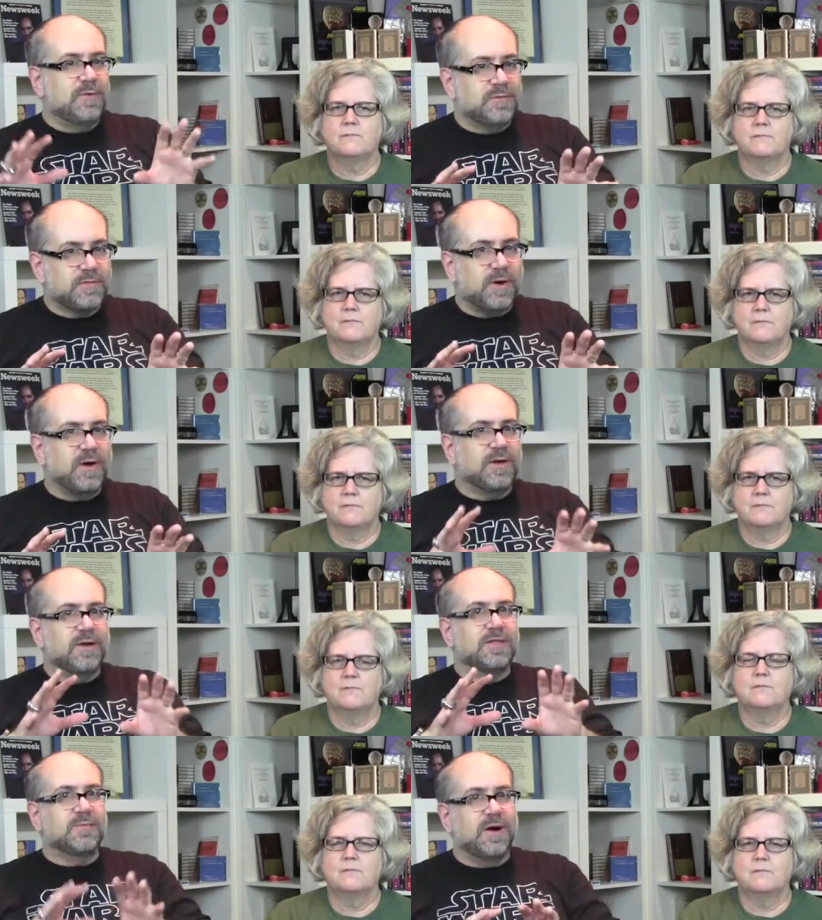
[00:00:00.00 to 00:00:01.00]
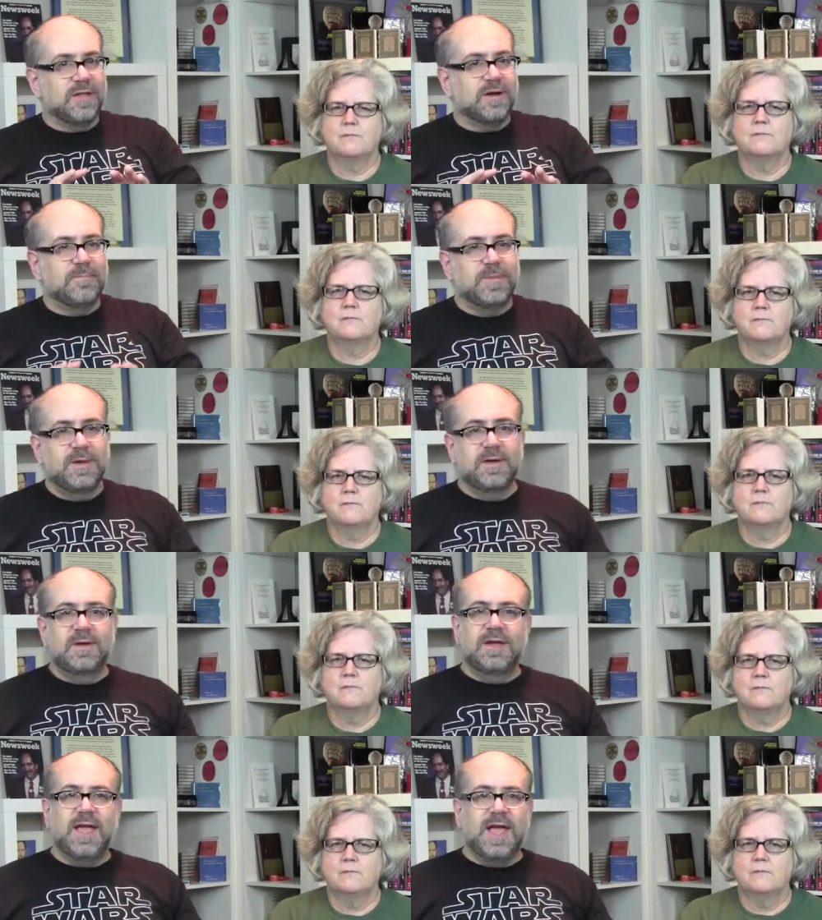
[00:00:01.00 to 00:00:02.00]
Speaker 1: move smaller and smaller.
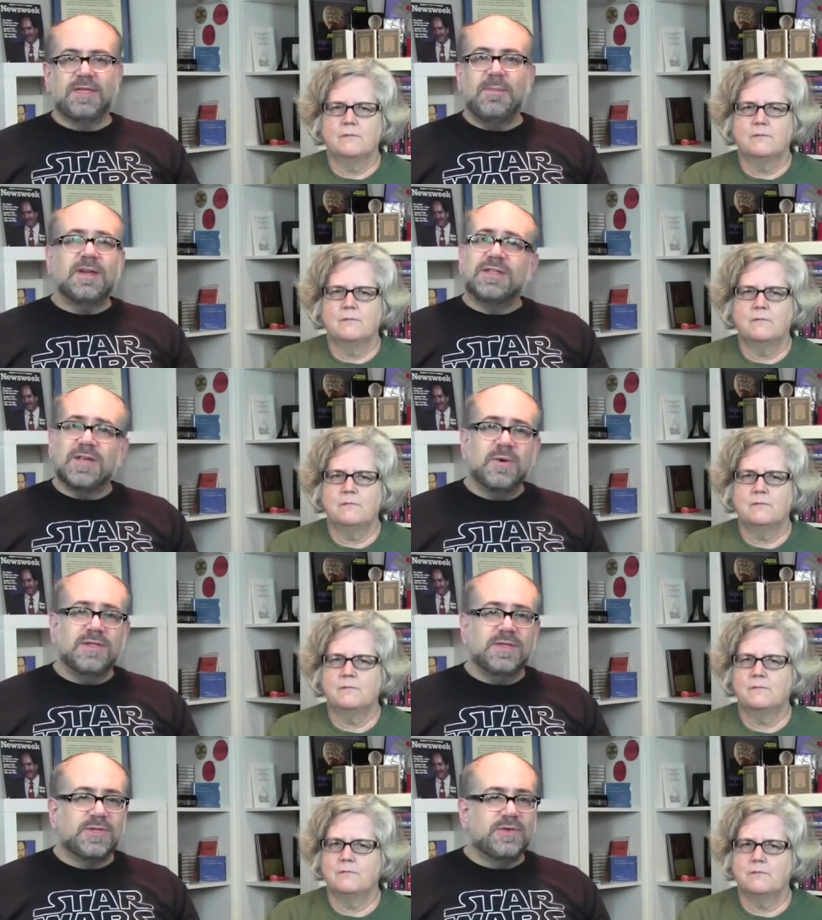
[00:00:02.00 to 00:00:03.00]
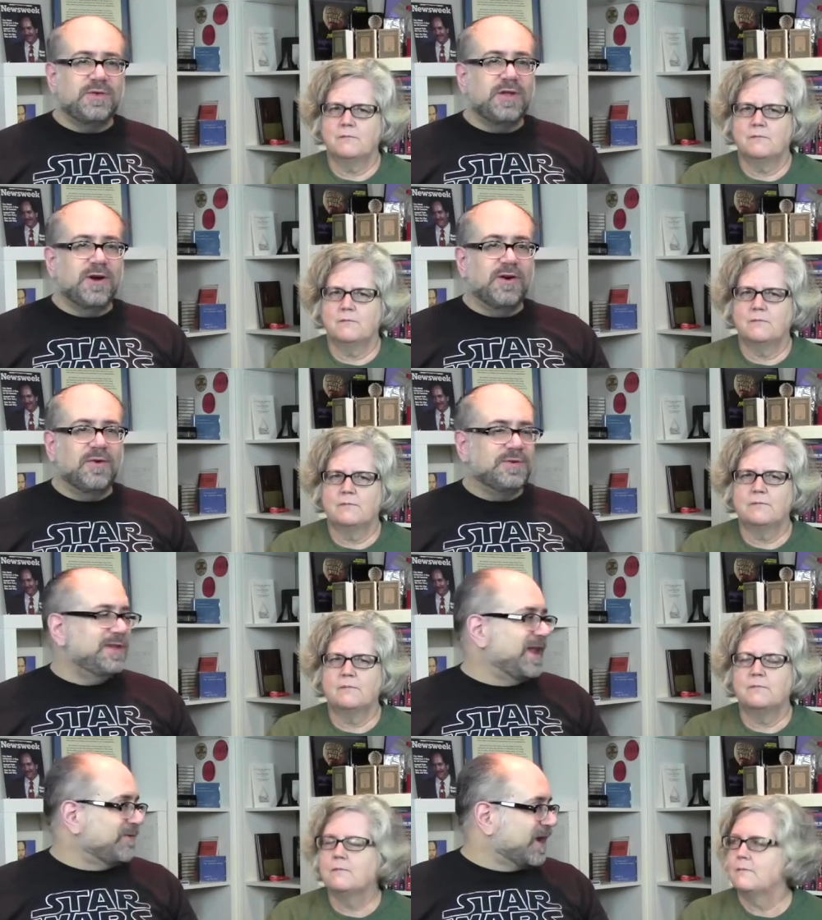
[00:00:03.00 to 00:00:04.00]
Especially when the studio
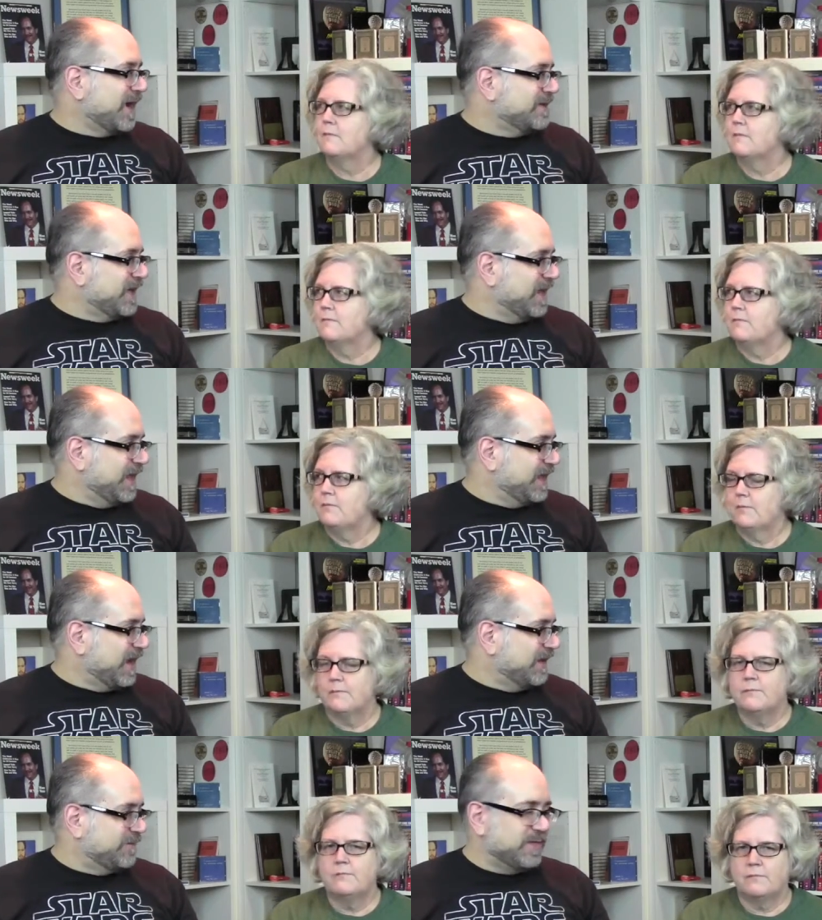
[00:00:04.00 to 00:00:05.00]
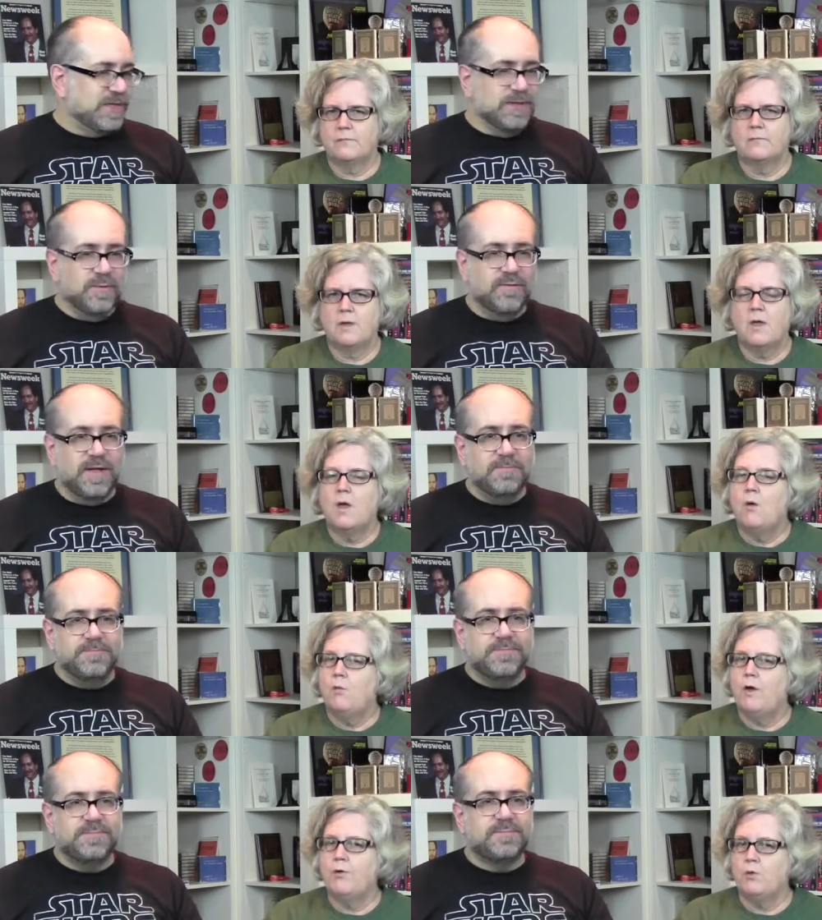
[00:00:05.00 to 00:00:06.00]
didn't have con any confidence in the movie.
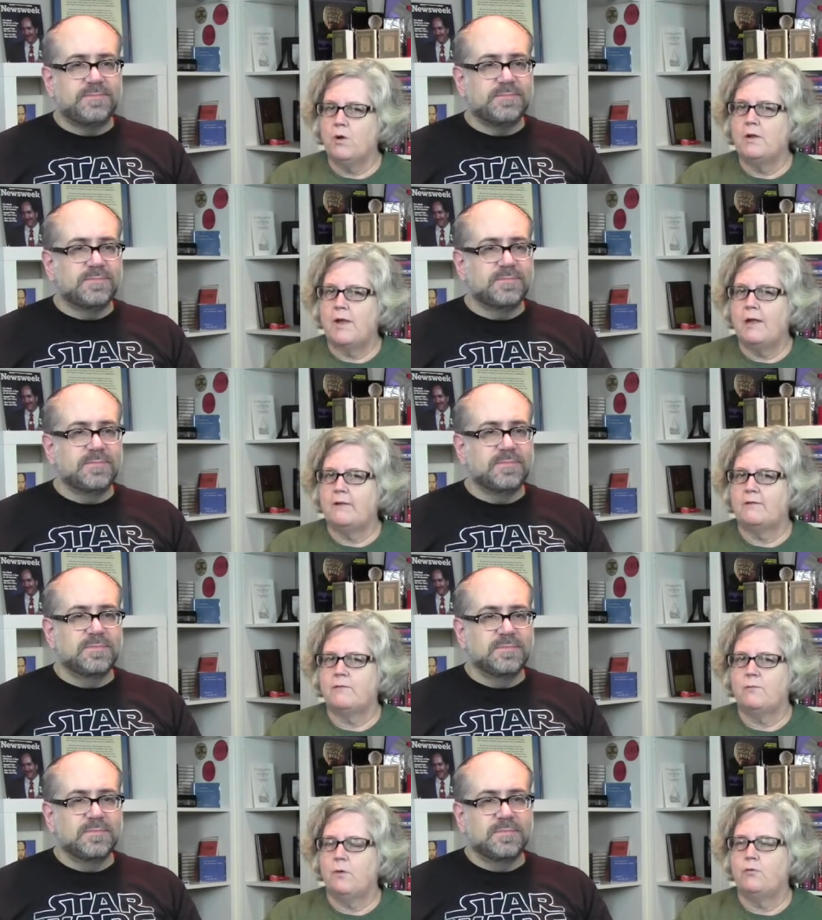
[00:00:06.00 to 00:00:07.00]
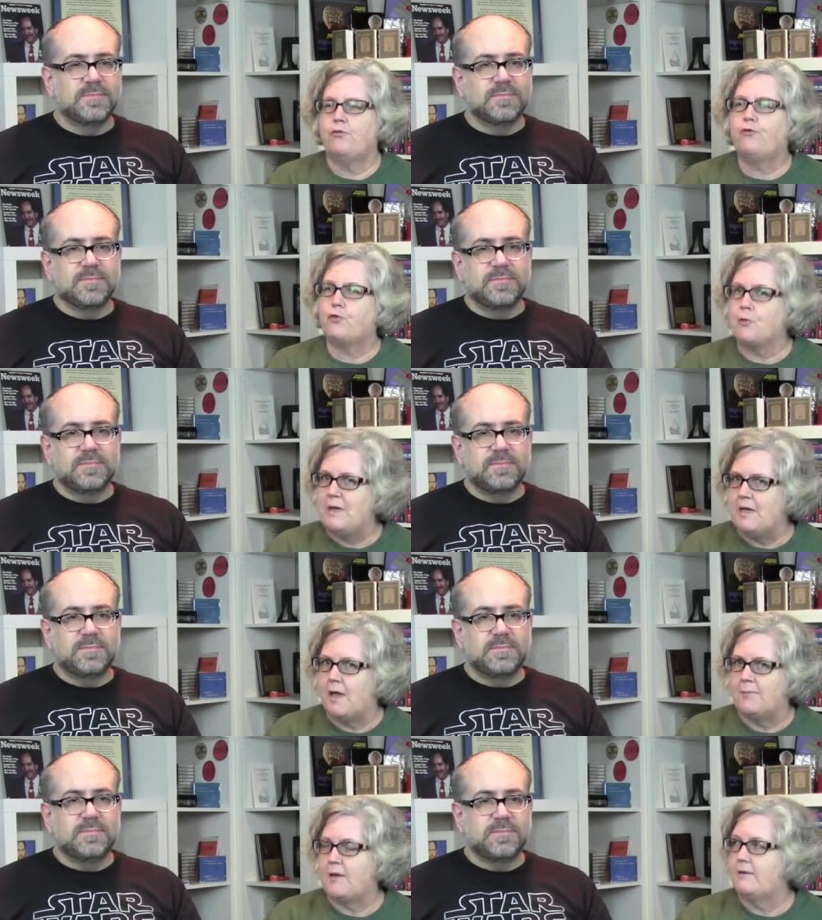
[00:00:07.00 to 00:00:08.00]
Speaker 2: Well, there were a lot less
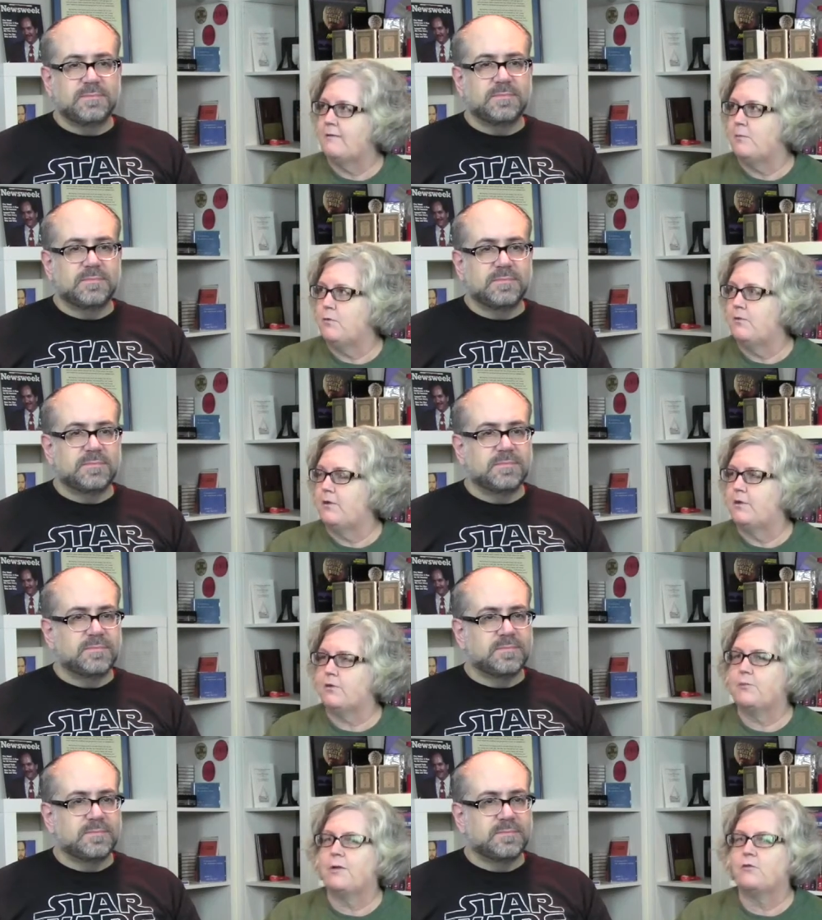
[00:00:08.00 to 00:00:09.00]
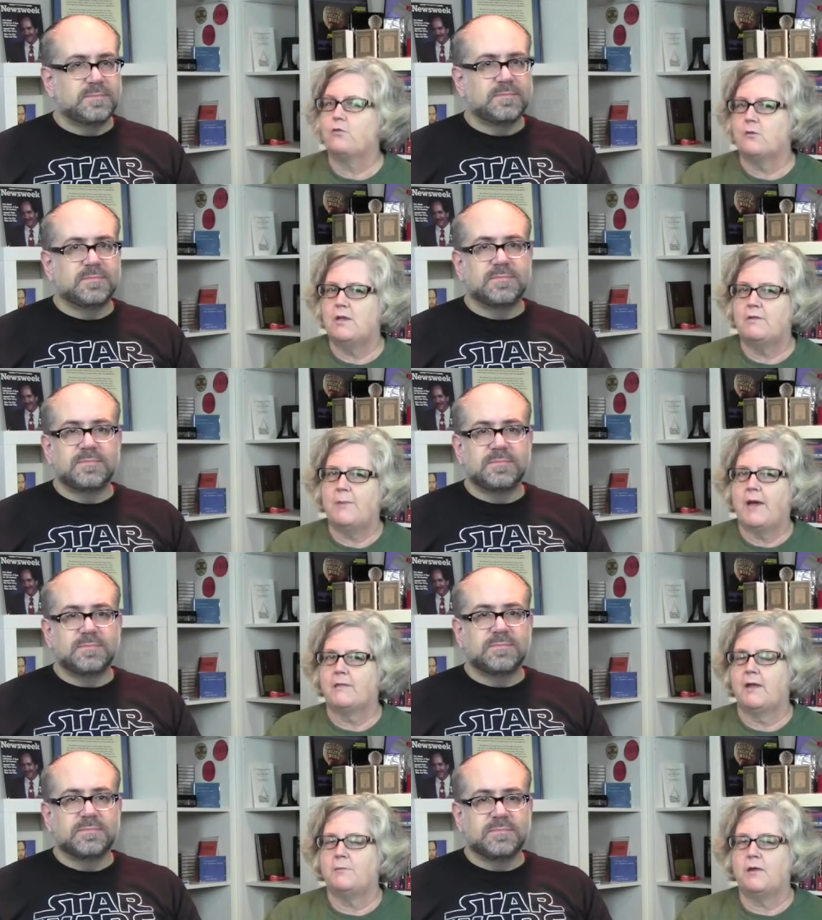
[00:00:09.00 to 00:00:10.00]
screen, I'm not going to say movie theaters, but screens
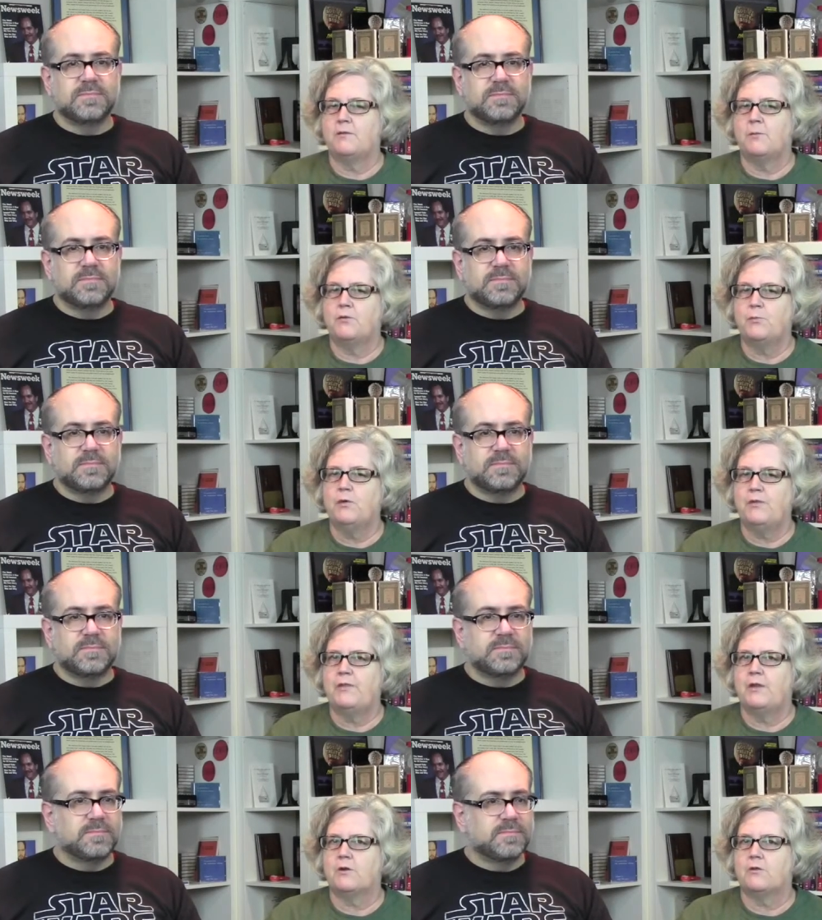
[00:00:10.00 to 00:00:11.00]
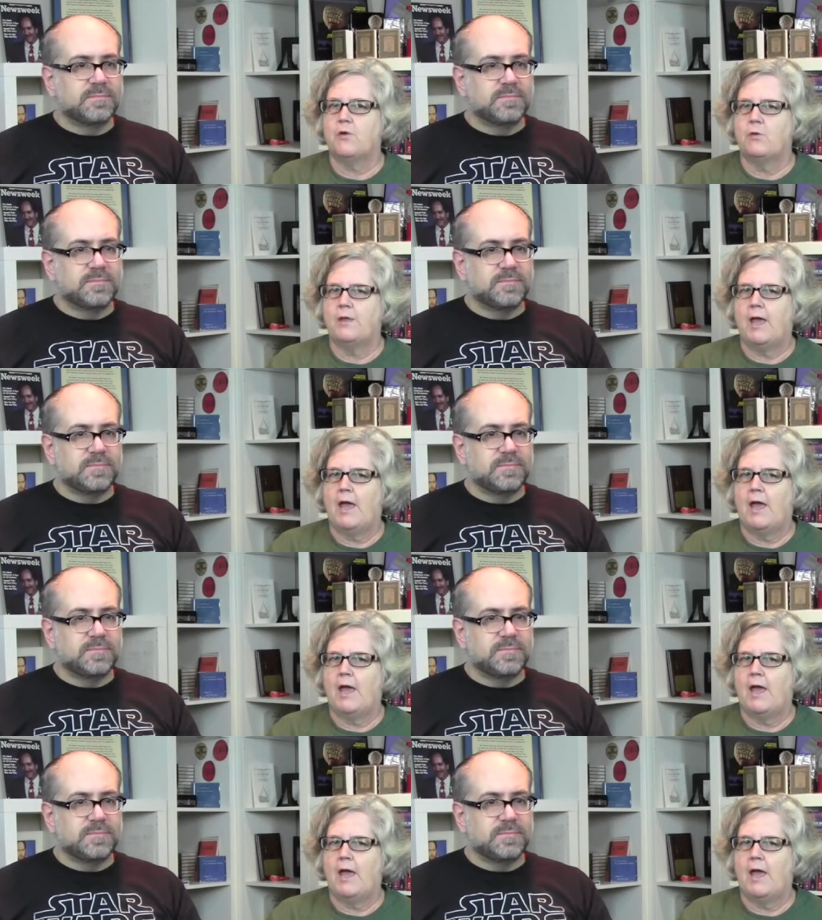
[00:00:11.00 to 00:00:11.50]
back then because most movie theaters only